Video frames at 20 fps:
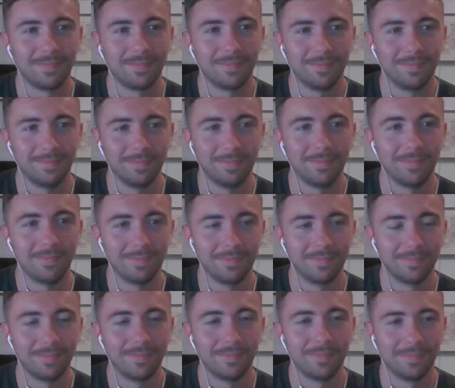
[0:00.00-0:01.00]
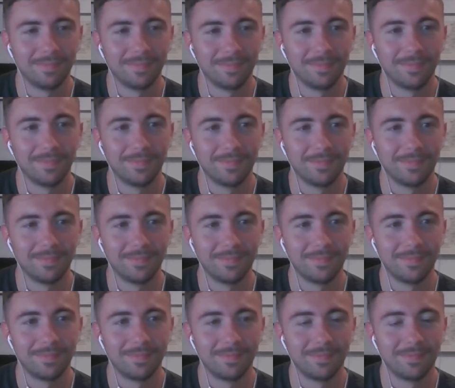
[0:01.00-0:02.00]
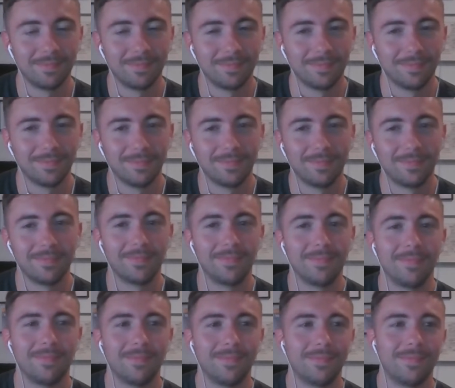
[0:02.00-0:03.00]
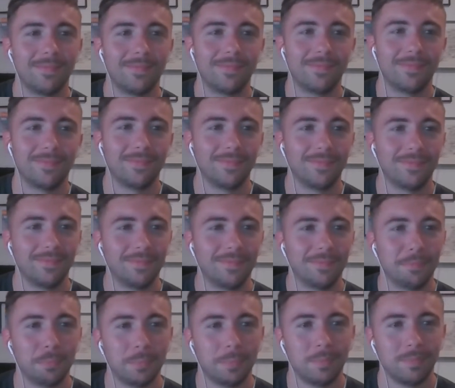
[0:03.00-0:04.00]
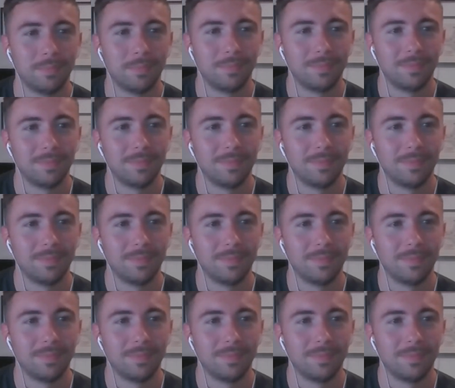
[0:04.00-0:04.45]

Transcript: No words are spoken by the person on screen.